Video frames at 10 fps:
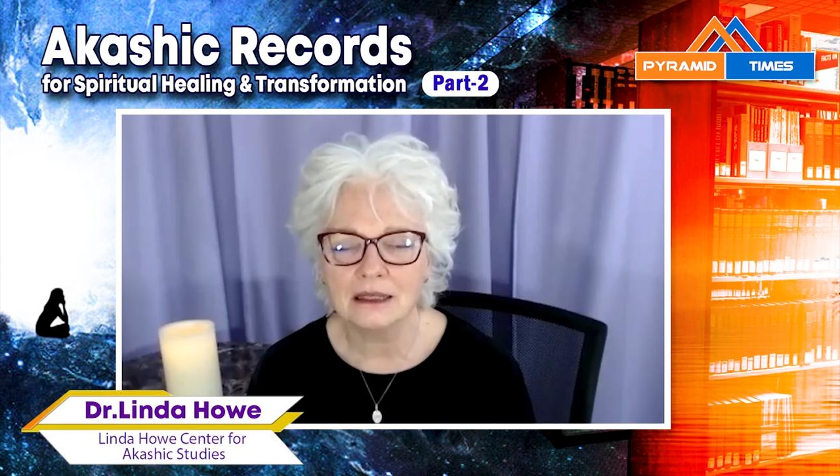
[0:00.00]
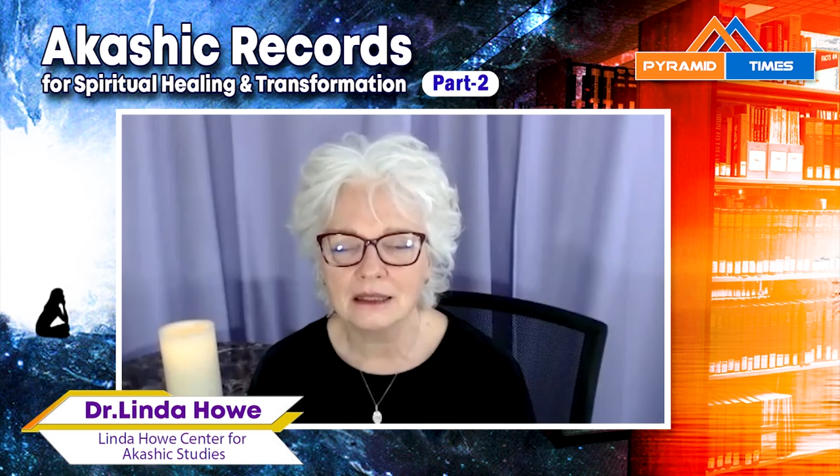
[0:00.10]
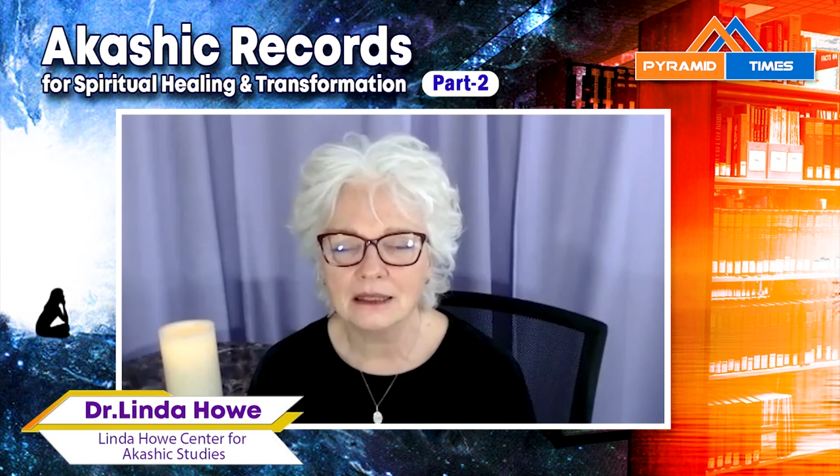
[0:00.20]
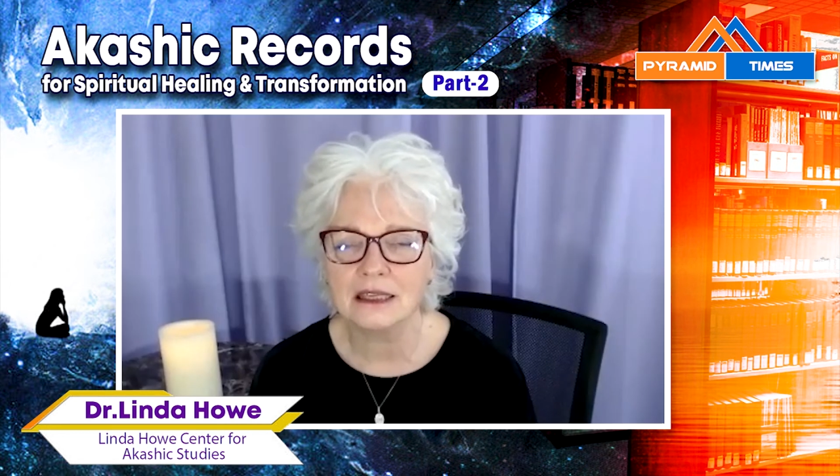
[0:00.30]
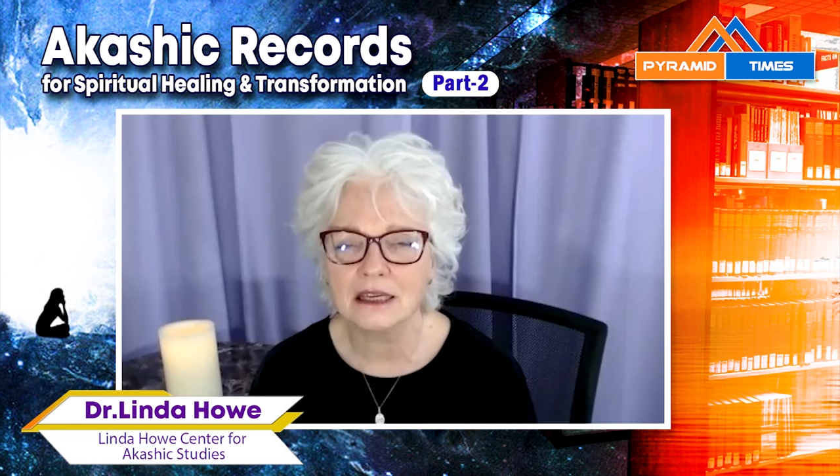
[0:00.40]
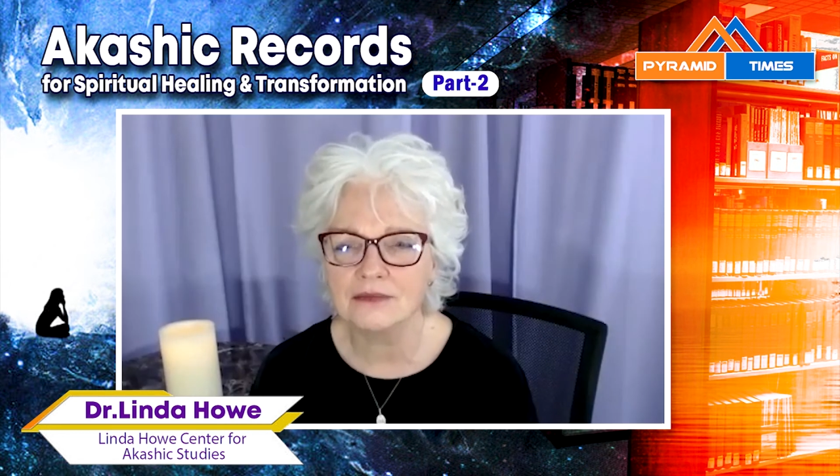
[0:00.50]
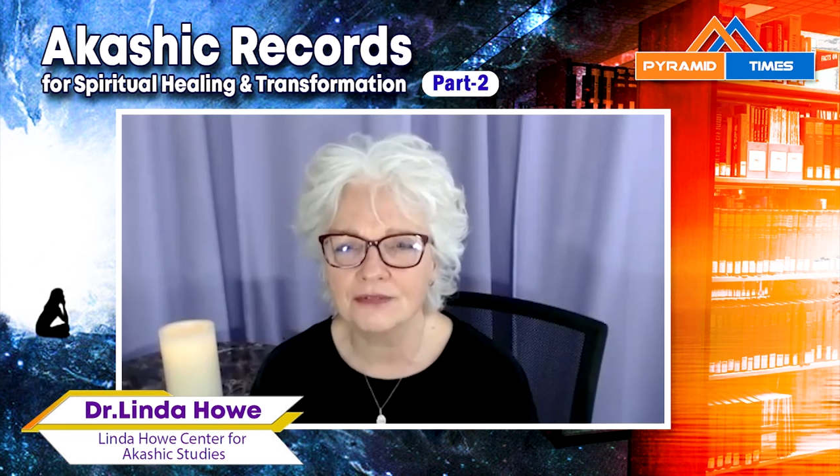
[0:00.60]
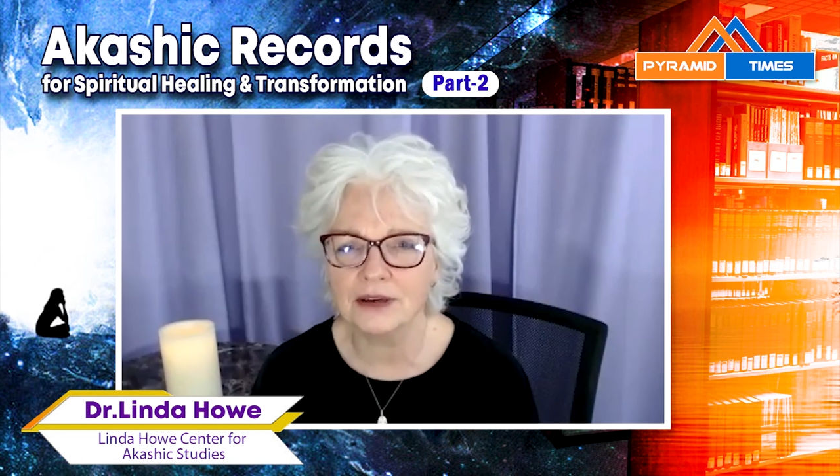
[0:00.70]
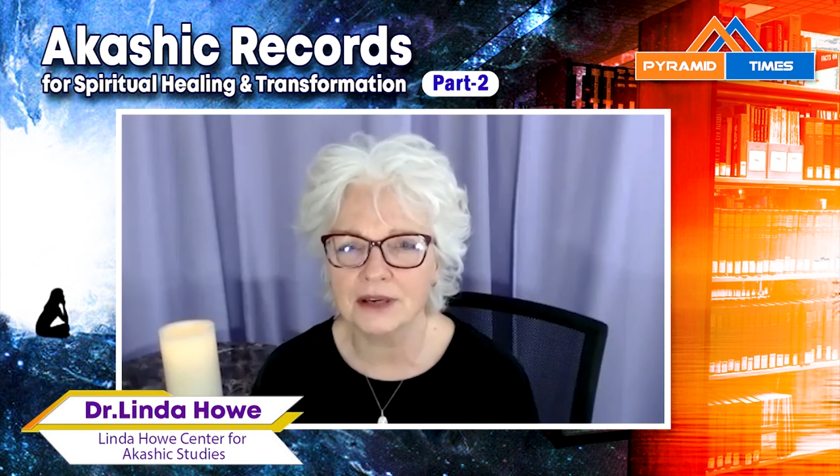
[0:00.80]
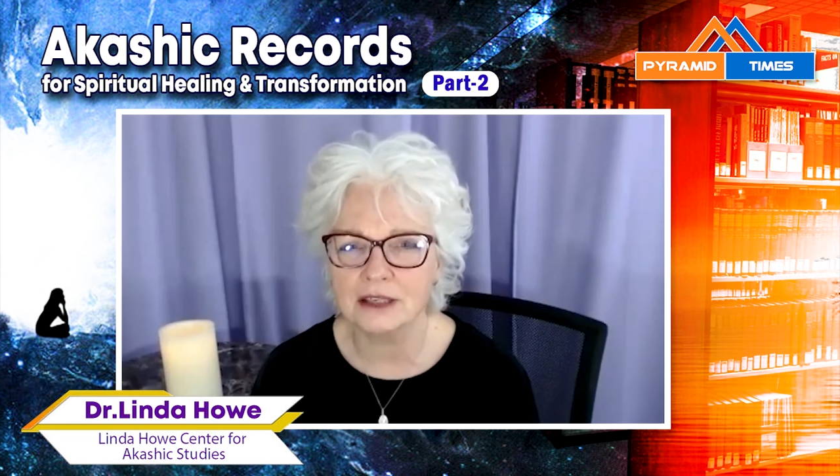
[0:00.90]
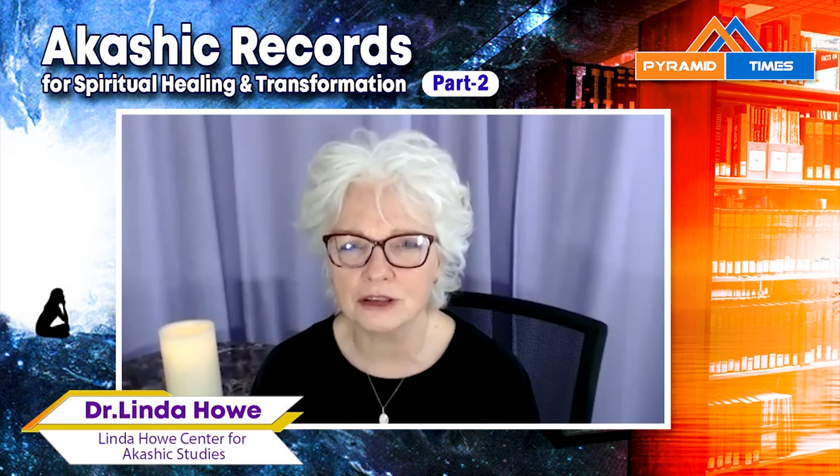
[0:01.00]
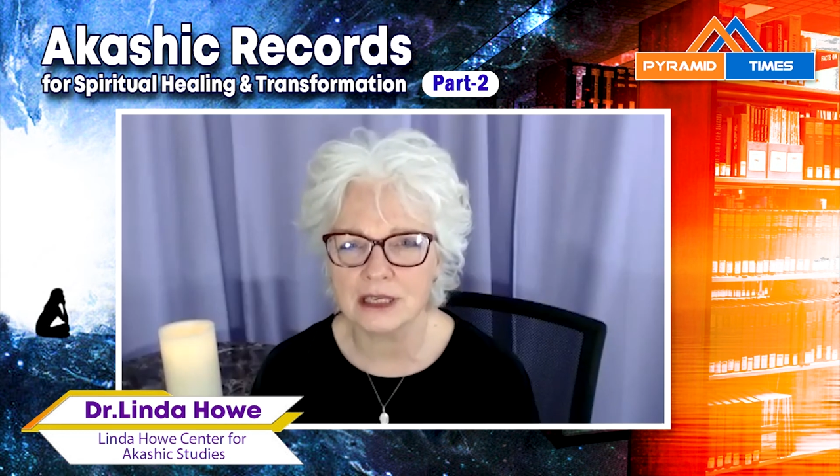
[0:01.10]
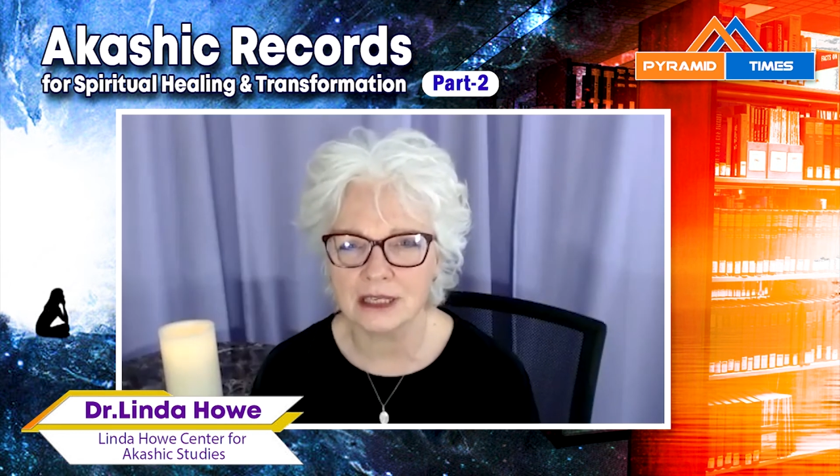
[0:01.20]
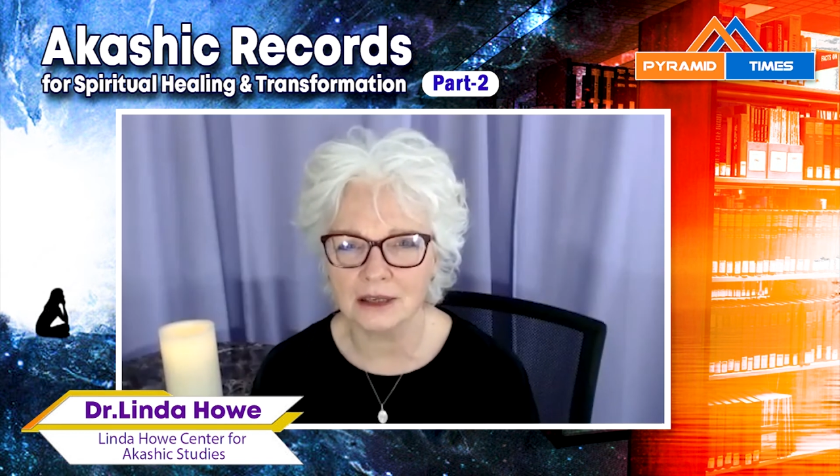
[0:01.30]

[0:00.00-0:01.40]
It's a very interesting